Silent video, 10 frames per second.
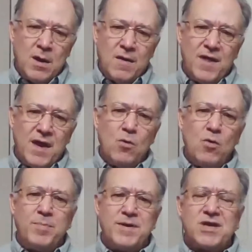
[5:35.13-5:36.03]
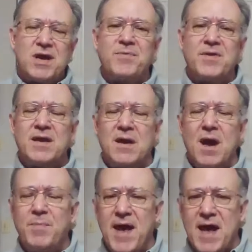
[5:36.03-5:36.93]
There will be something in
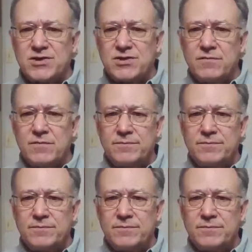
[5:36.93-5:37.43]
Onpassive